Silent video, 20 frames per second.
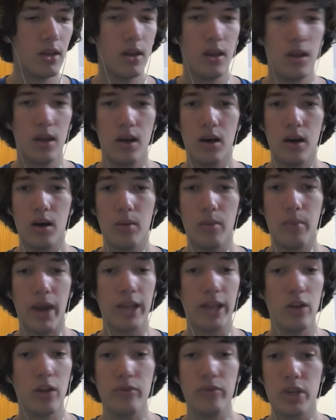I
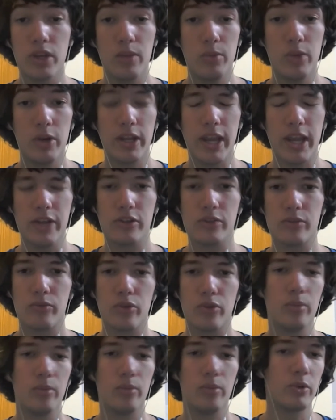love the communication
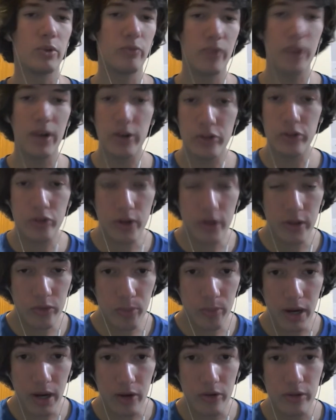for them. They're very
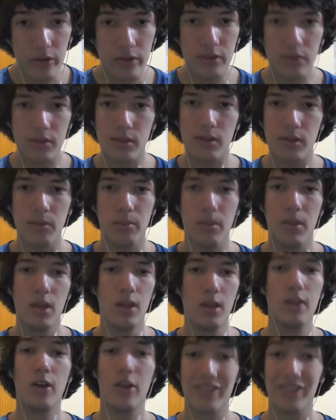transparent,
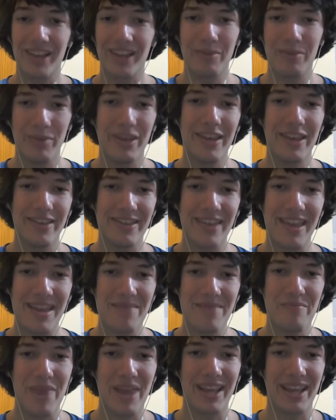unlike PSA and
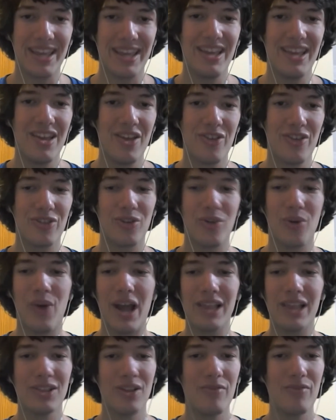Beckett. So I
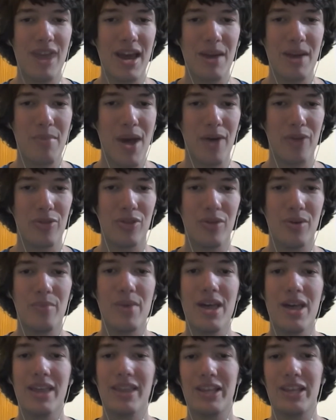love that about them.
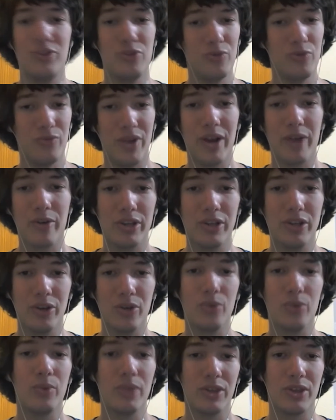They do very
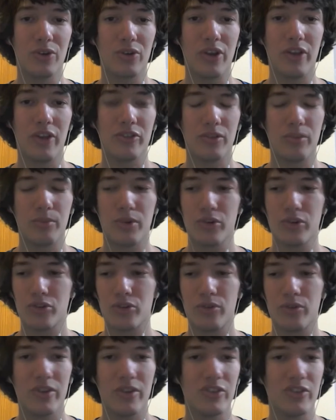good with their customer
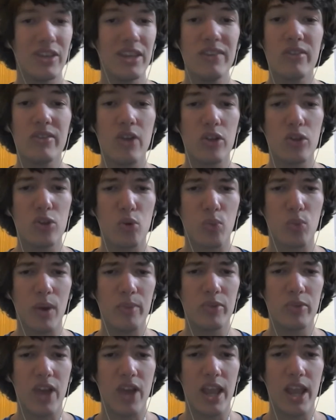service. Even on their
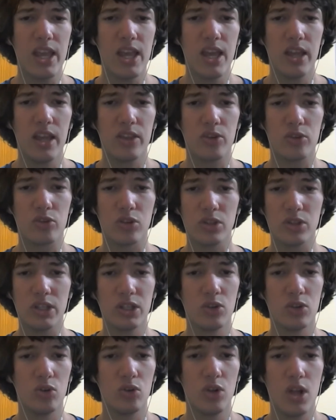website, there's a
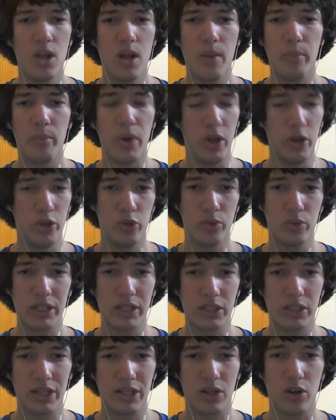little button you can
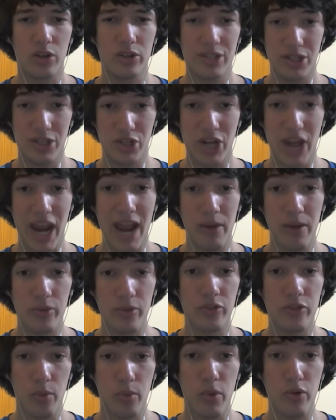click on to chat with
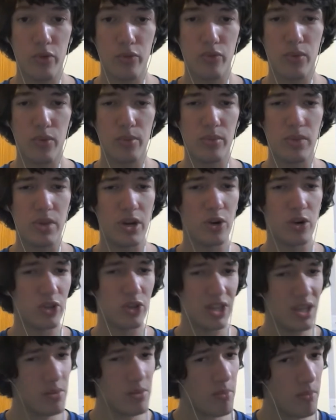someone from their
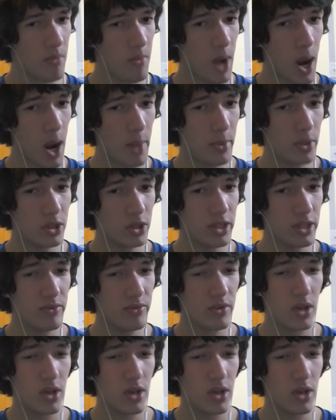team, I believe,